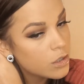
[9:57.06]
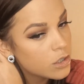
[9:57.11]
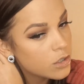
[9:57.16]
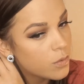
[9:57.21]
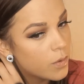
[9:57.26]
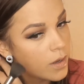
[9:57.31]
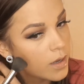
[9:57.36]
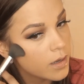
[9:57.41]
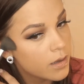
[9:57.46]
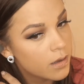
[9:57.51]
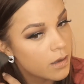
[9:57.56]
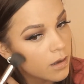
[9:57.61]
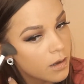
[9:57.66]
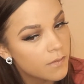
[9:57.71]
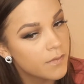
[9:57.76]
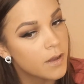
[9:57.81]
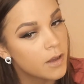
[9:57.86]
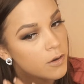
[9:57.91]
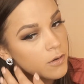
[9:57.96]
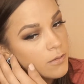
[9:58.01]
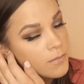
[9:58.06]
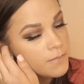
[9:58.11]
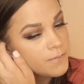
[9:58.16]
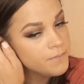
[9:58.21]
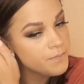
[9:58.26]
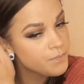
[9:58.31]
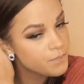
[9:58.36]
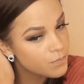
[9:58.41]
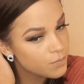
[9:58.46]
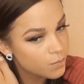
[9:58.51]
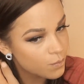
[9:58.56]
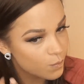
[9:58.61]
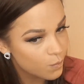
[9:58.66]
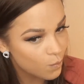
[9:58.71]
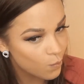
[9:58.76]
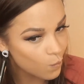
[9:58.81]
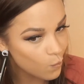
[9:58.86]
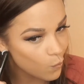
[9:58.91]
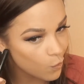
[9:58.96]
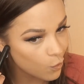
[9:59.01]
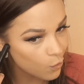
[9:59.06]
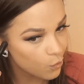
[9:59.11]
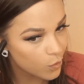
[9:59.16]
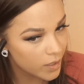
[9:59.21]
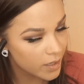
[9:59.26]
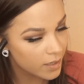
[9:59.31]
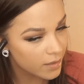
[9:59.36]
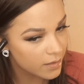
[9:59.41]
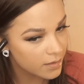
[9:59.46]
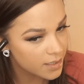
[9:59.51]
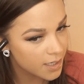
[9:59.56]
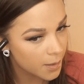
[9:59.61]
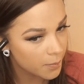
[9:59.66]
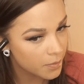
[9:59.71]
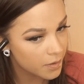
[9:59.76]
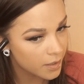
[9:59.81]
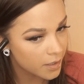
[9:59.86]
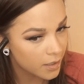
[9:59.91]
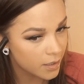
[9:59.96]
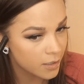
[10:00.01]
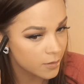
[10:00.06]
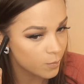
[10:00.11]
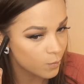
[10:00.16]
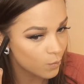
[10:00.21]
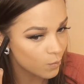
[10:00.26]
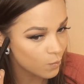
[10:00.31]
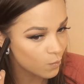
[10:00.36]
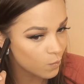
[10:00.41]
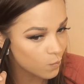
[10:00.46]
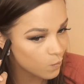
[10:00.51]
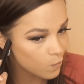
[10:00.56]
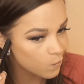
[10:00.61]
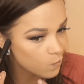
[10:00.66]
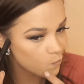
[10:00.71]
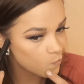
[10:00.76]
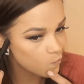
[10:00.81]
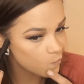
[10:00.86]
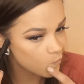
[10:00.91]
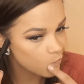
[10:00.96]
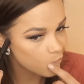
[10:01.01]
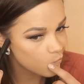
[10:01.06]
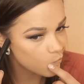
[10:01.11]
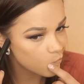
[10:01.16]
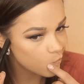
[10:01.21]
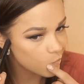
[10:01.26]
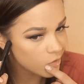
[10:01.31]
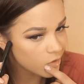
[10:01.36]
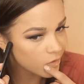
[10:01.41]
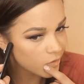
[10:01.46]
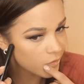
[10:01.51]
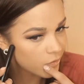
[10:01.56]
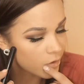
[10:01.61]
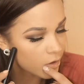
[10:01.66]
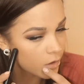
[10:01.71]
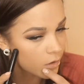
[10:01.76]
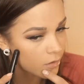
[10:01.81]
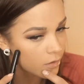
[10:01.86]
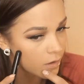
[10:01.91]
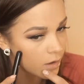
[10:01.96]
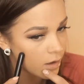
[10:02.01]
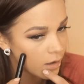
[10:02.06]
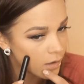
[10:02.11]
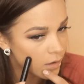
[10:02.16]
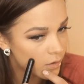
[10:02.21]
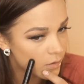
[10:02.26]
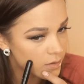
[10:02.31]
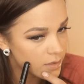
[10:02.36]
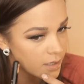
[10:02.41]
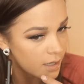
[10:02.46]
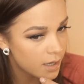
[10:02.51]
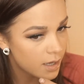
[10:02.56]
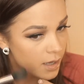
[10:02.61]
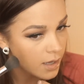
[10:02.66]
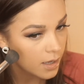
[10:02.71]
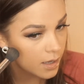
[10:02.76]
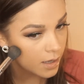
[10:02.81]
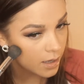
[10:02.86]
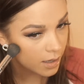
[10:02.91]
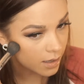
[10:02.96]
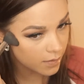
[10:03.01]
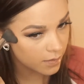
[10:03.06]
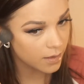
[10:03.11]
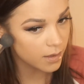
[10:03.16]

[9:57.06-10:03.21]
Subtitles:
So I carve out right at the top of the ear and follow the hollows and